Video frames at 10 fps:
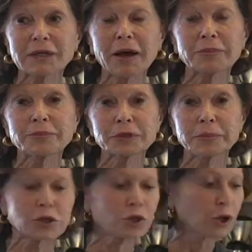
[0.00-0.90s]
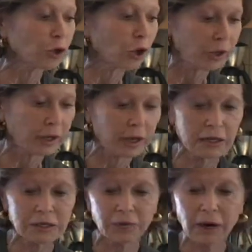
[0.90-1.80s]
time, especially on
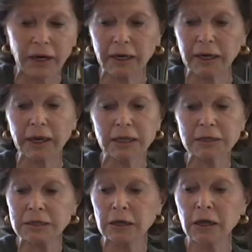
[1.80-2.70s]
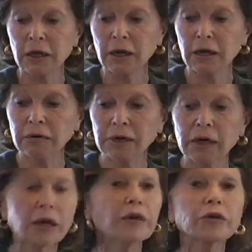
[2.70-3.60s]
holidays, Friday nights, and
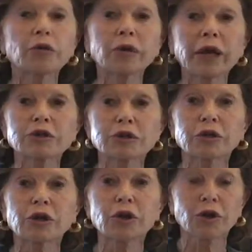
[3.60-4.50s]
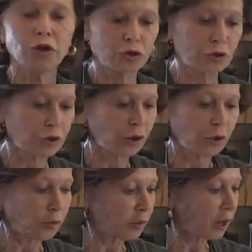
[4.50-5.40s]
any other occasion.
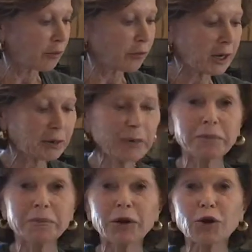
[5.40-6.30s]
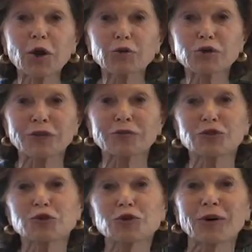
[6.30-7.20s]
So I recommend being kosher for
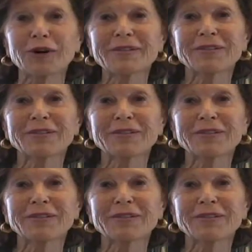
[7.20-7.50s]
sure.